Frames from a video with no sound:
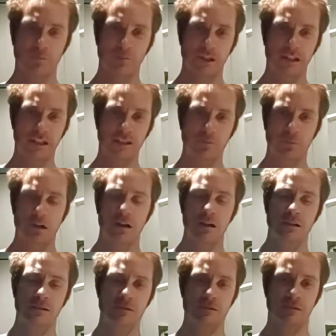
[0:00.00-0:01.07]
of many
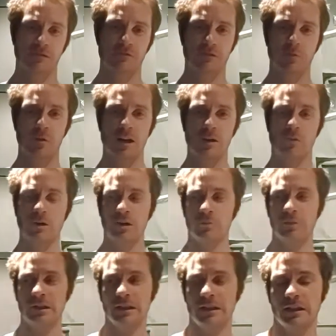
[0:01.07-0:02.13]
apostles for white well
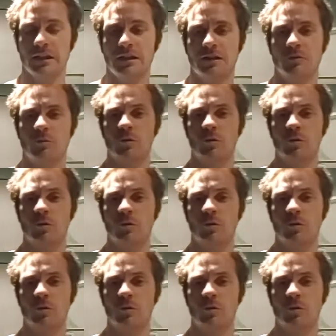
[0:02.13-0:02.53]
being, here